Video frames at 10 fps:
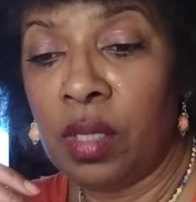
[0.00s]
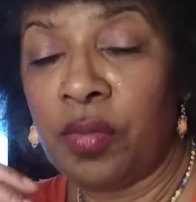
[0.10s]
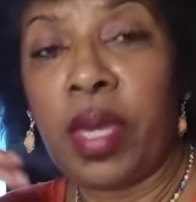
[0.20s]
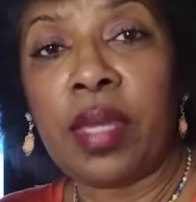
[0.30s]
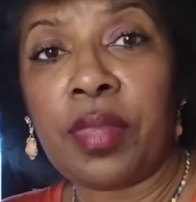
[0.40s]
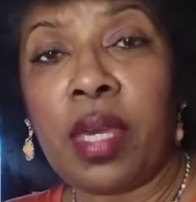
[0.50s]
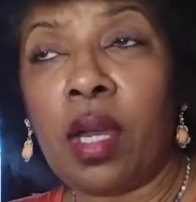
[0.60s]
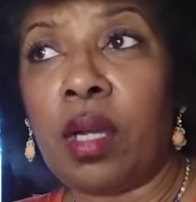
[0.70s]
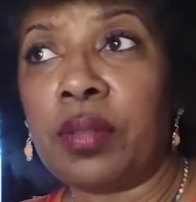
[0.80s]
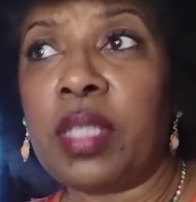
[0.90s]
they
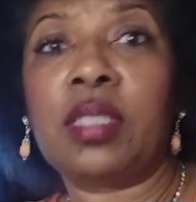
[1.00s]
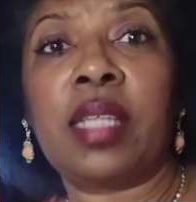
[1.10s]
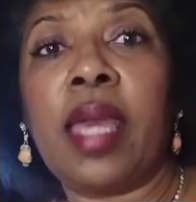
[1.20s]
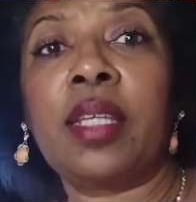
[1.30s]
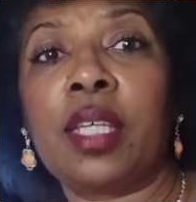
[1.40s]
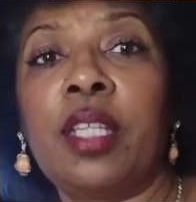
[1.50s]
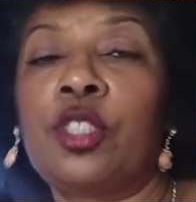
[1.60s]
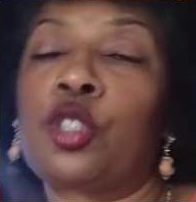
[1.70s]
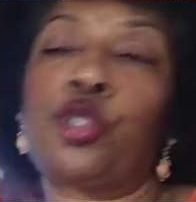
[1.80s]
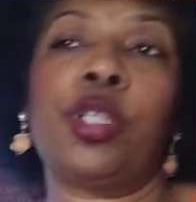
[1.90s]
they stand
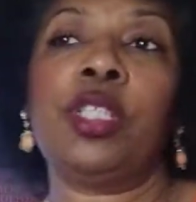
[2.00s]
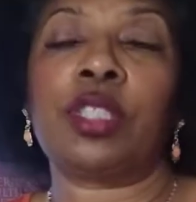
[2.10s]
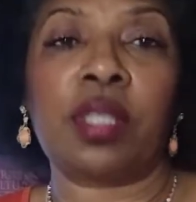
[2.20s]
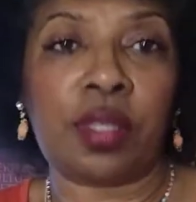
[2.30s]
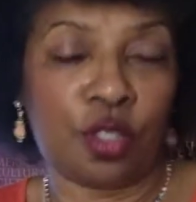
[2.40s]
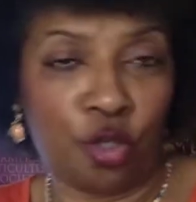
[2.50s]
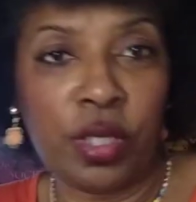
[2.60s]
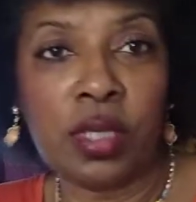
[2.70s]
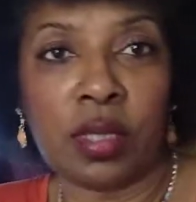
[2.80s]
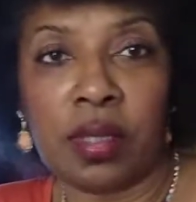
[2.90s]
against treason.
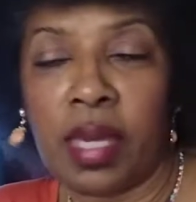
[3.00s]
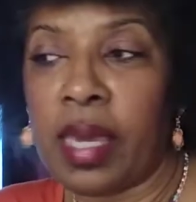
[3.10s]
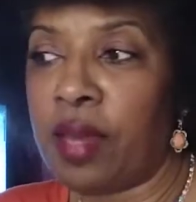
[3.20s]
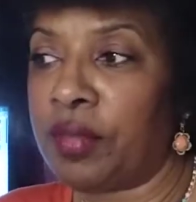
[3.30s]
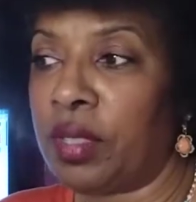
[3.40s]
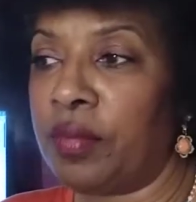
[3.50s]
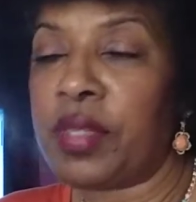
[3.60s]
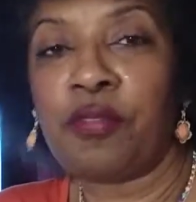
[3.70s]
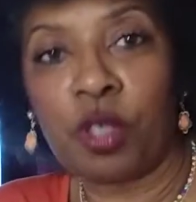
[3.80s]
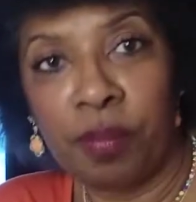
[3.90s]
Treason.
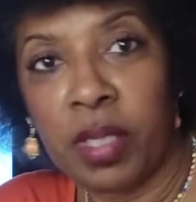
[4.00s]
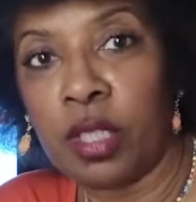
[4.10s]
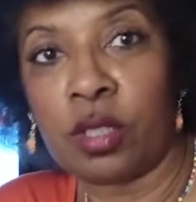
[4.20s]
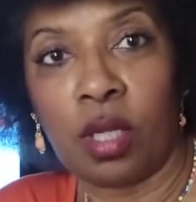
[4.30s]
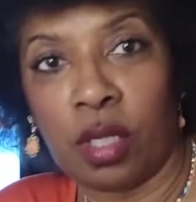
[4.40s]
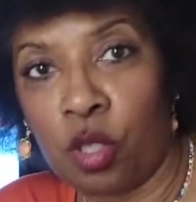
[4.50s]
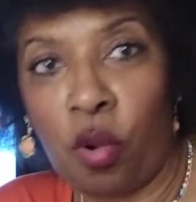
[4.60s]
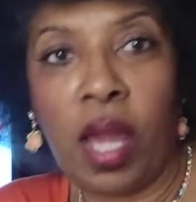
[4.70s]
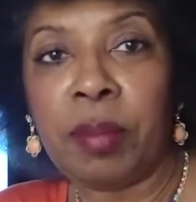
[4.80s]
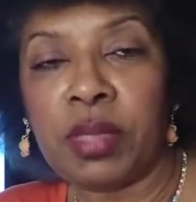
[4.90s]
They've committed
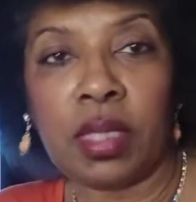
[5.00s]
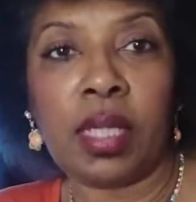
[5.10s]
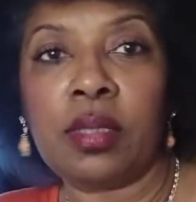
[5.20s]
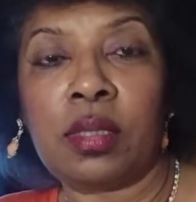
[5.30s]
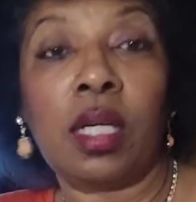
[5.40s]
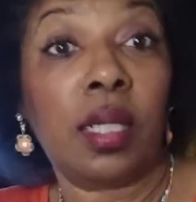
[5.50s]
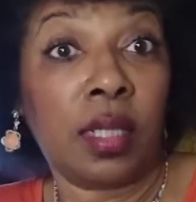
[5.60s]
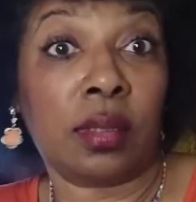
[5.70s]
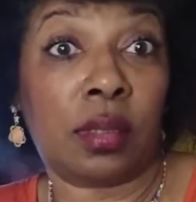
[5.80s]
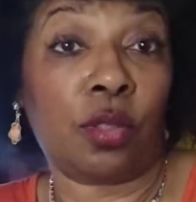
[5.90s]
crimes against
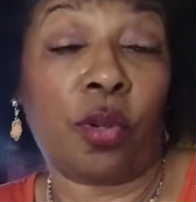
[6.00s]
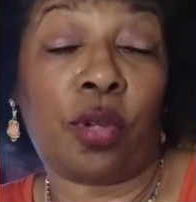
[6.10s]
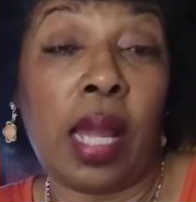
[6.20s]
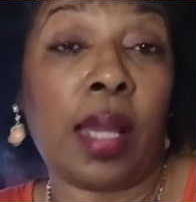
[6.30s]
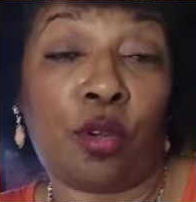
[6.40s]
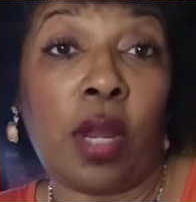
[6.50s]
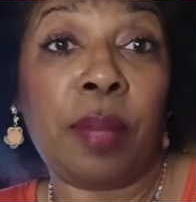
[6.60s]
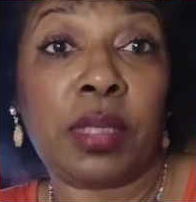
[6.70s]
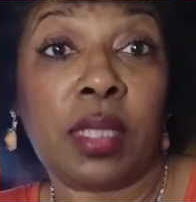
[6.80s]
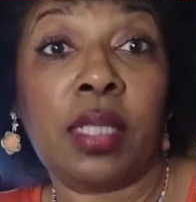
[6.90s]
us,
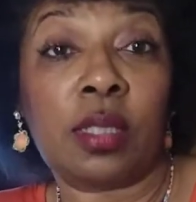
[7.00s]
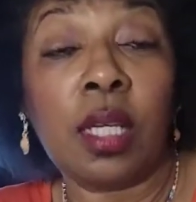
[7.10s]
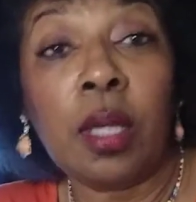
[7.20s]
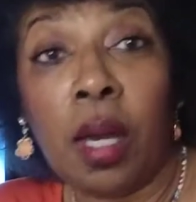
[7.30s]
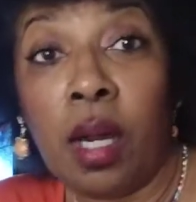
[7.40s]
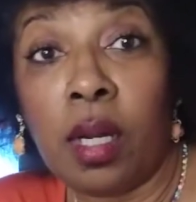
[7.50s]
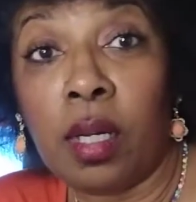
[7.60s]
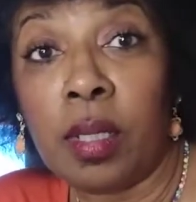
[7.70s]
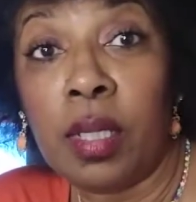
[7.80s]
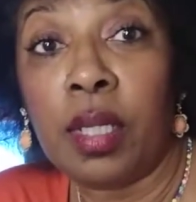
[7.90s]
crimes against
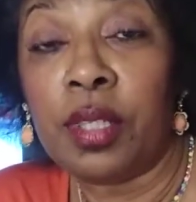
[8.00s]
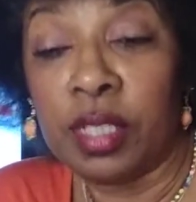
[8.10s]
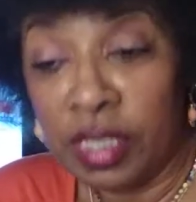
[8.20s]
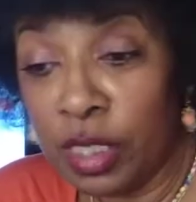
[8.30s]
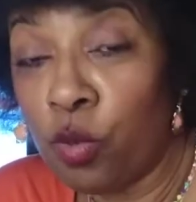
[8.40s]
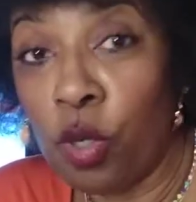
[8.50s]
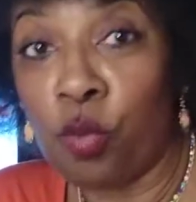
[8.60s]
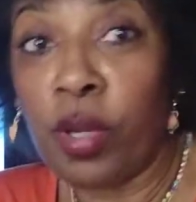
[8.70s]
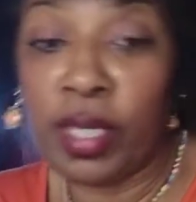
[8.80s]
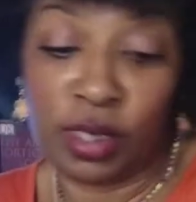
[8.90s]
the
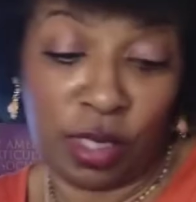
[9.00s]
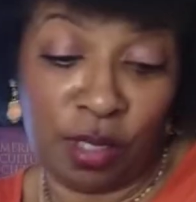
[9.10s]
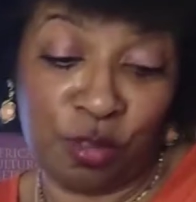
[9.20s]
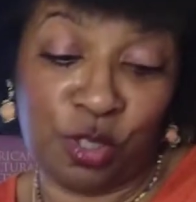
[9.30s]
Negro race,